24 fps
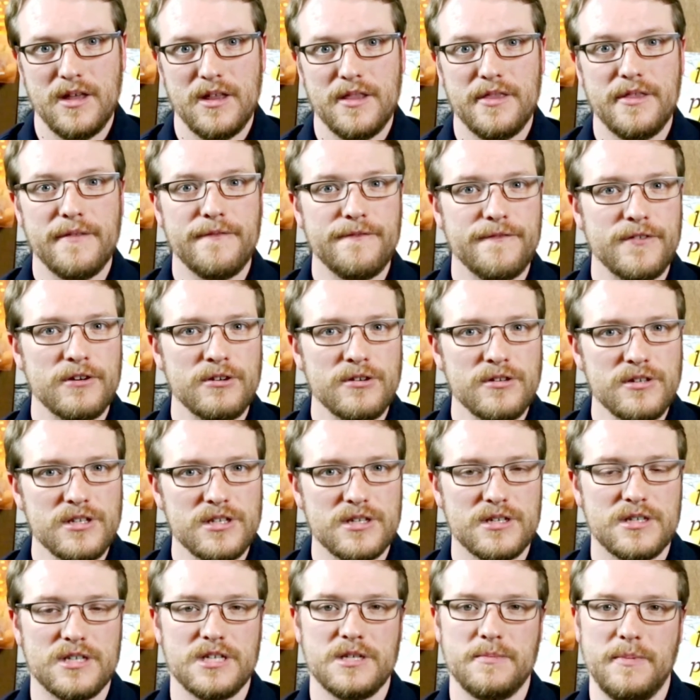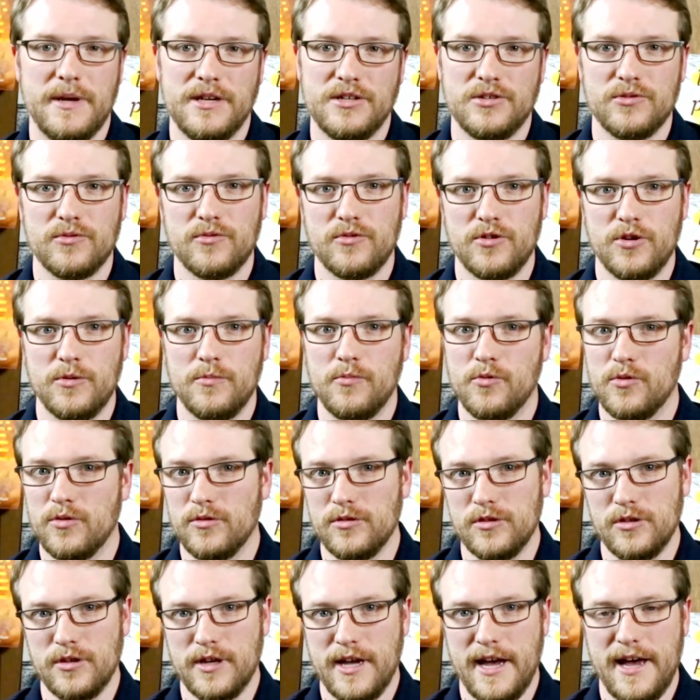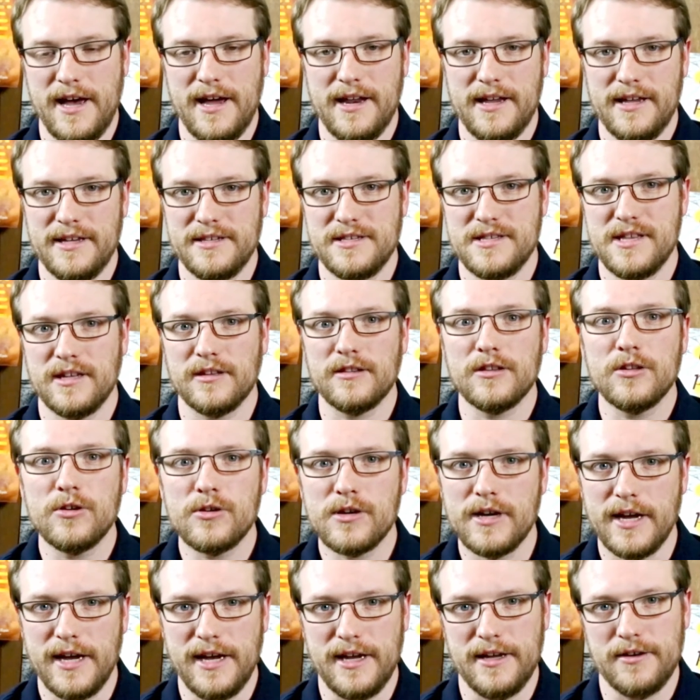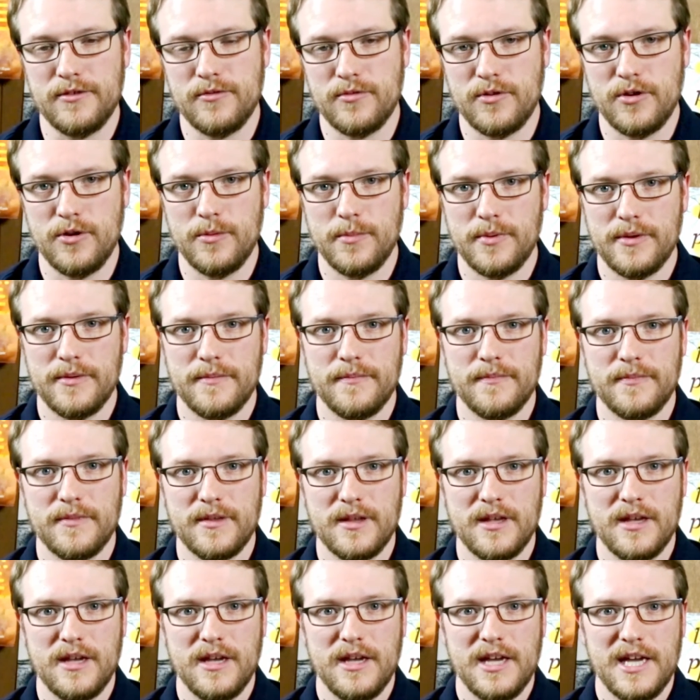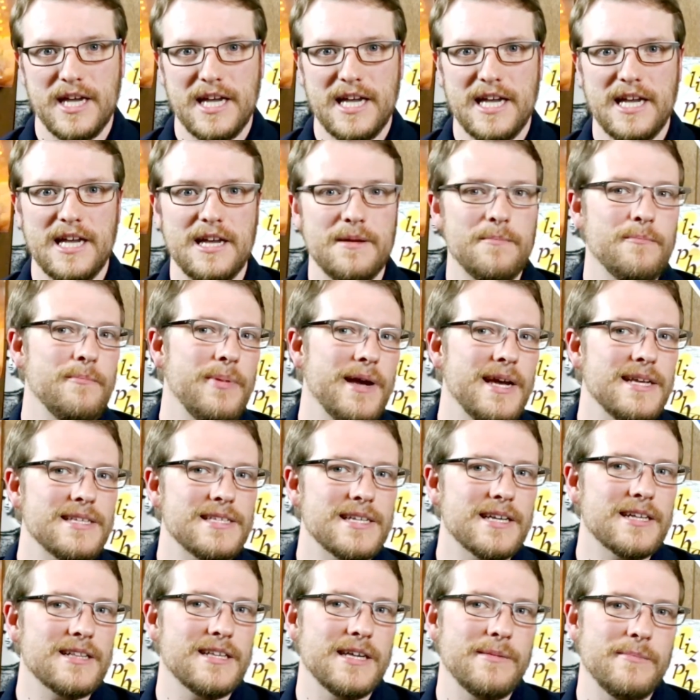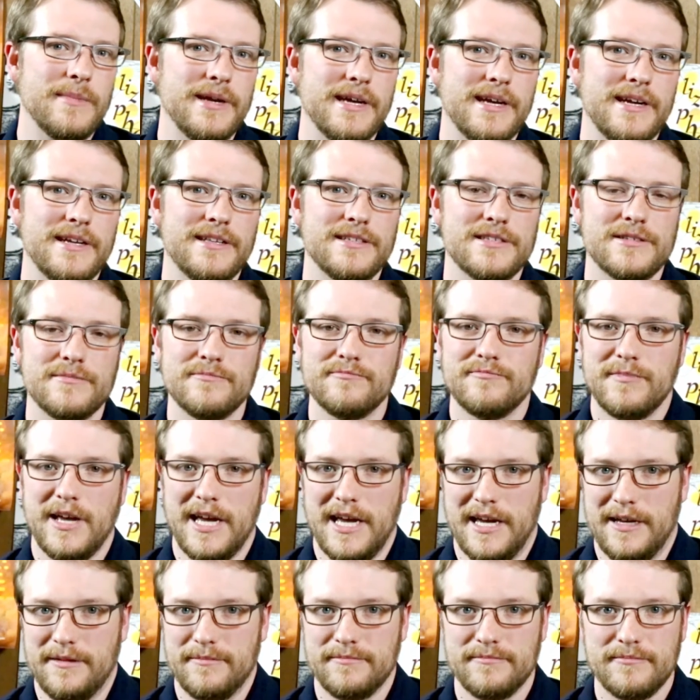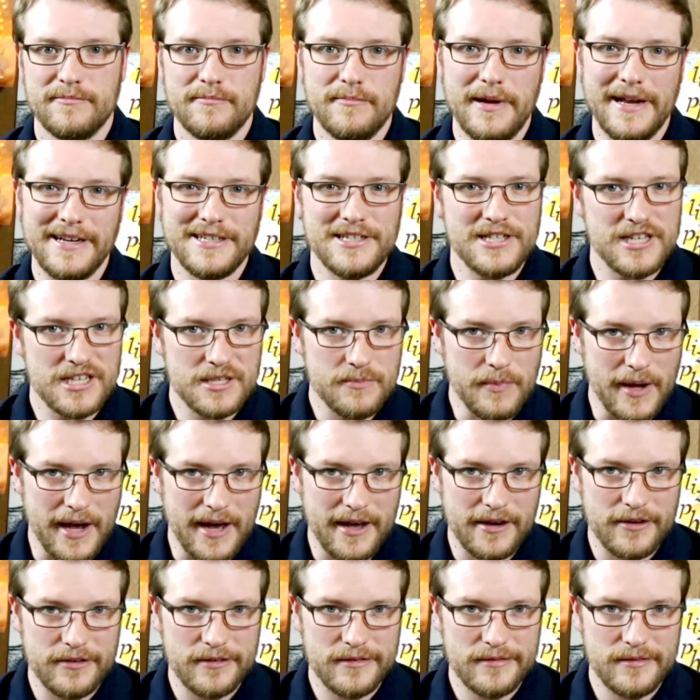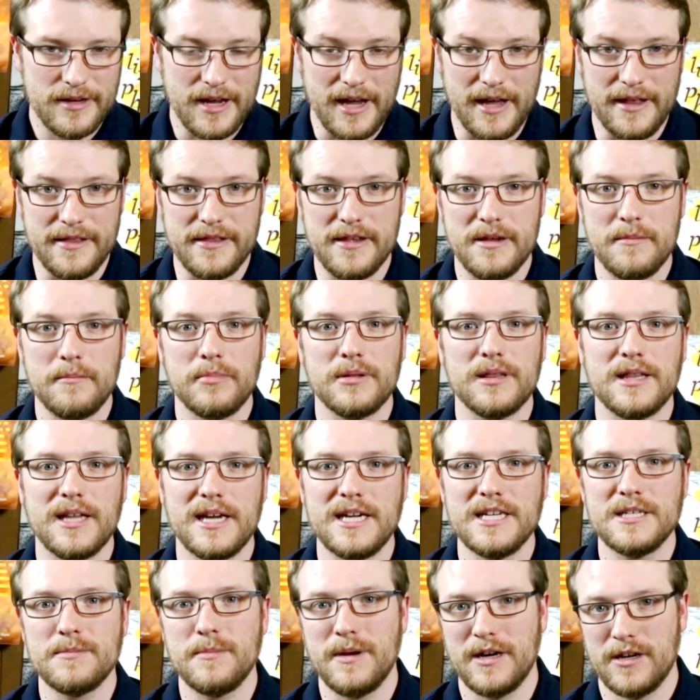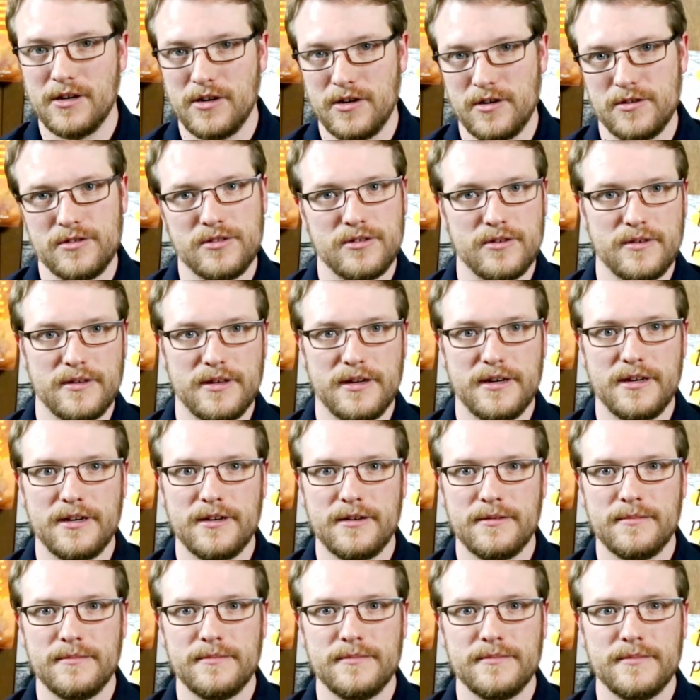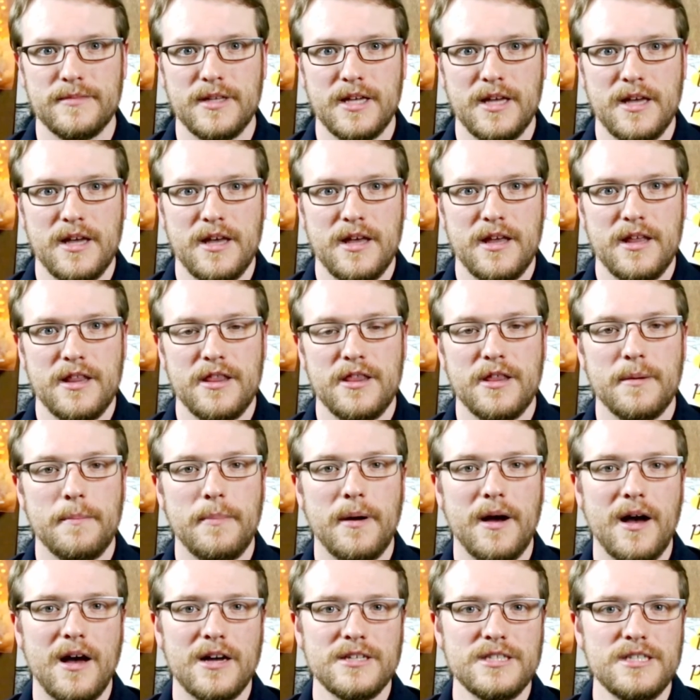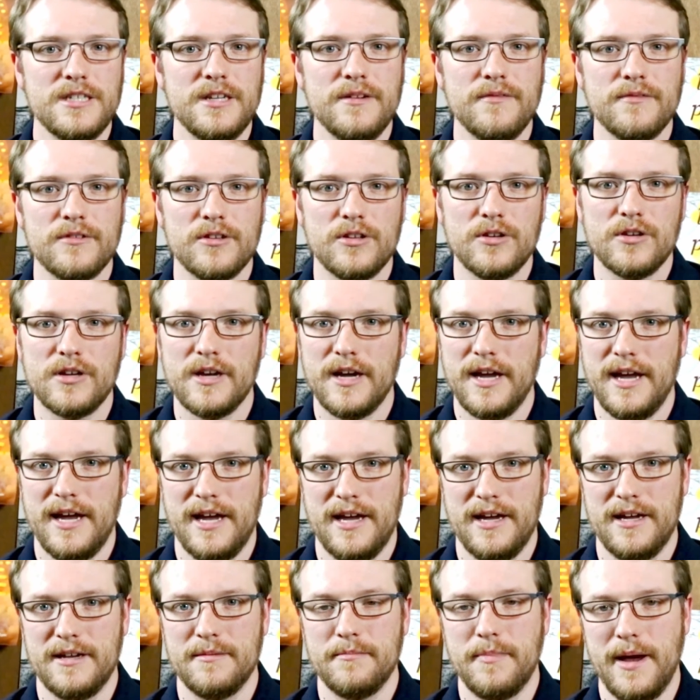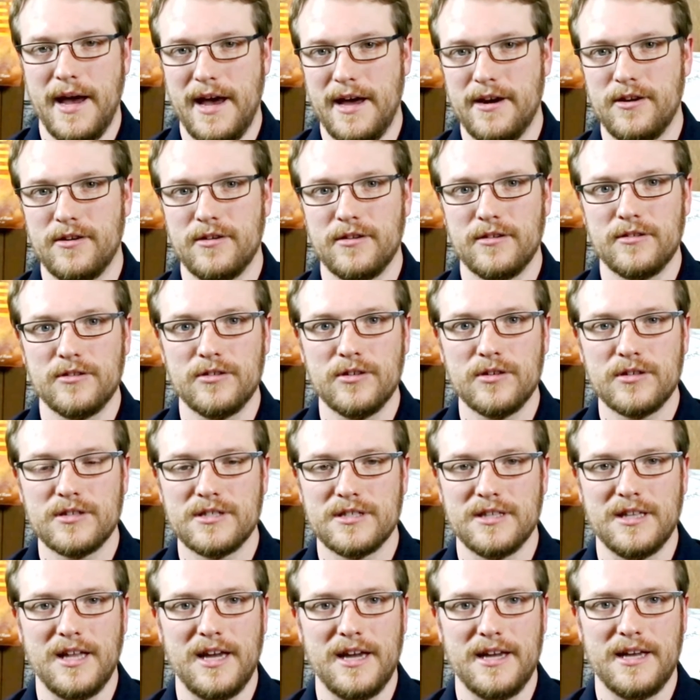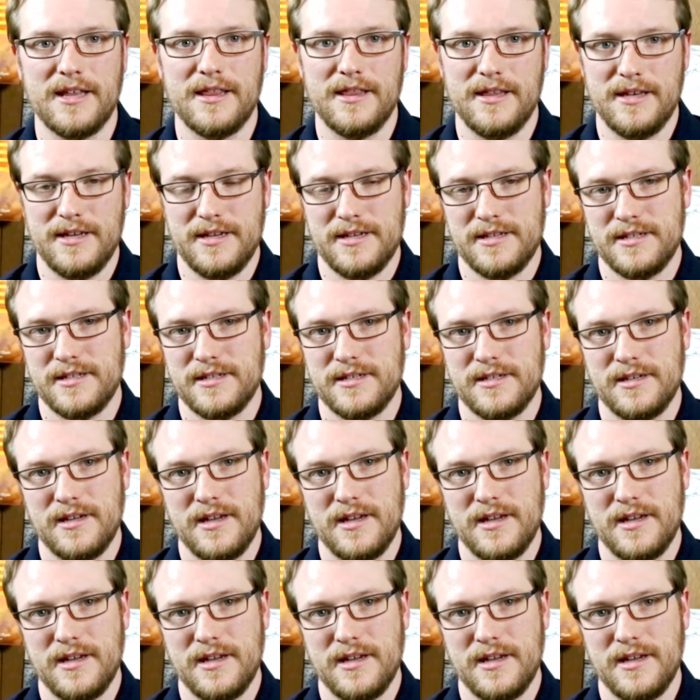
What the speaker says: The first special group we'll look at is the look ahead group. It basically means, hey, match this pattern and then place my cursor there. The positive look ahead pattern looks like this.